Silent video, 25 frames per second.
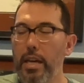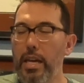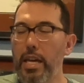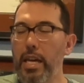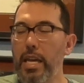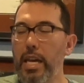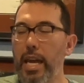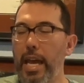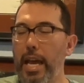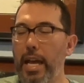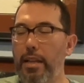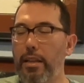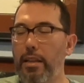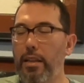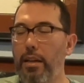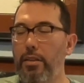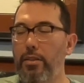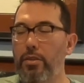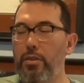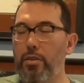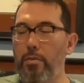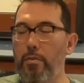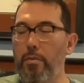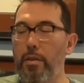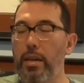E and
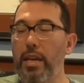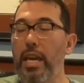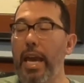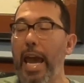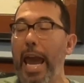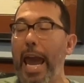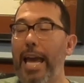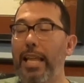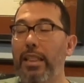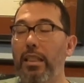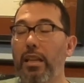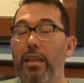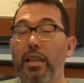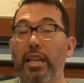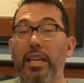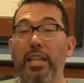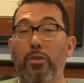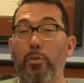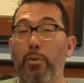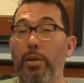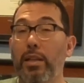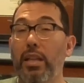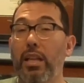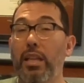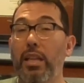2 E and lily
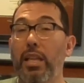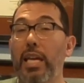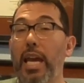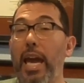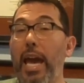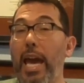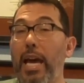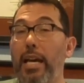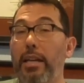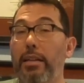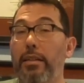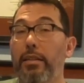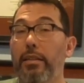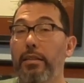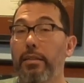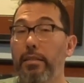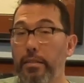3 lily and.